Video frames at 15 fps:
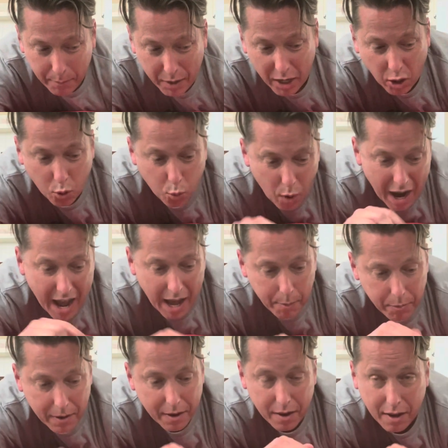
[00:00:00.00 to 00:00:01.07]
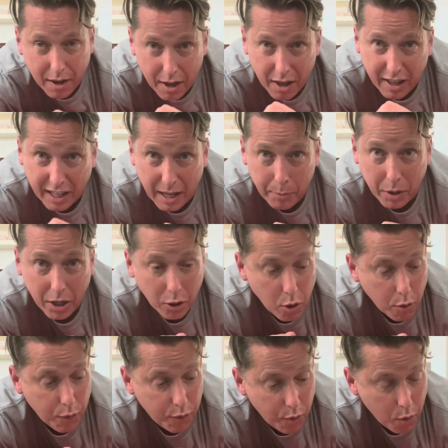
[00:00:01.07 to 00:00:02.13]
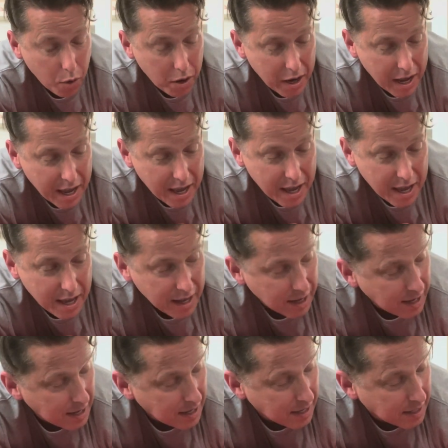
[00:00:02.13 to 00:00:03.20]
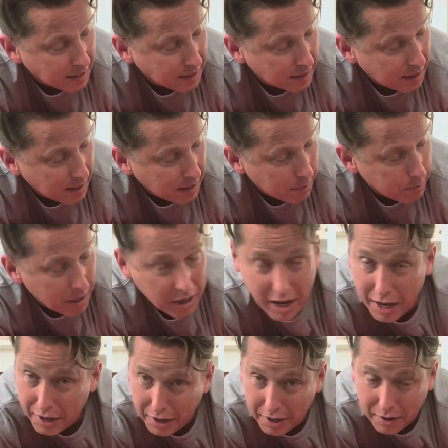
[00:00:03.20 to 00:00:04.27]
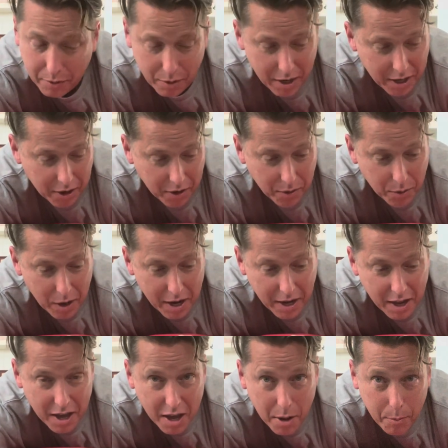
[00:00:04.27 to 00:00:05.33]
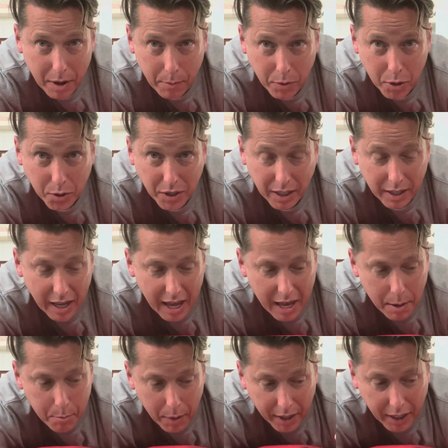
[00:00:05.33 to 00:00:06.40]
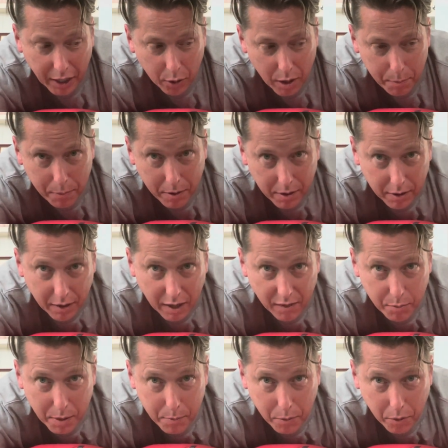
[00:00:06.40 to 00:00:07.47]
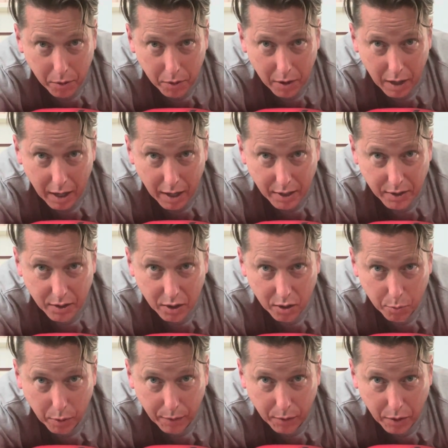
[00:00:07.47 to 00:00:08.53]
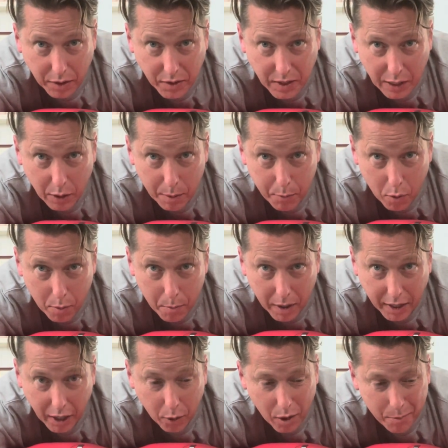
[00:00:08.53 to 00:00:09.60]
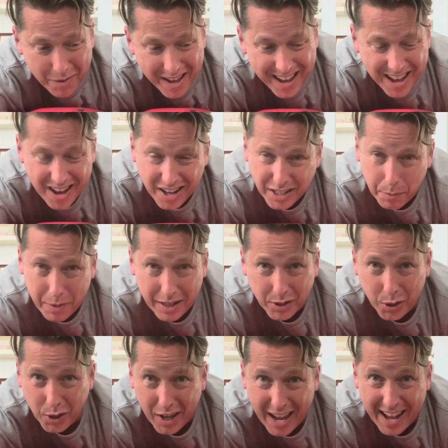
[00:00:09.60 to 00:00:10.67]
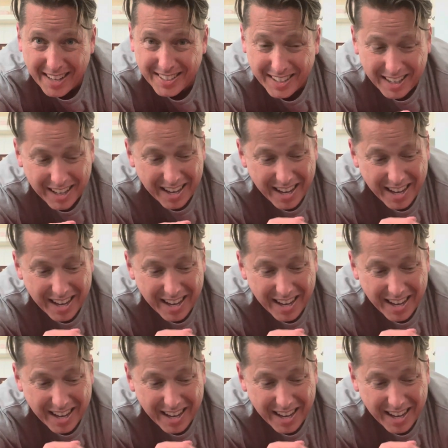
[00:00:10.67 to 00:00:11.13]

going to grab, like I'm going to go for a Americana right here, right? But I'm using a monkey grip. A lot of people refer to C grip or monkey grip. Depends who you ask.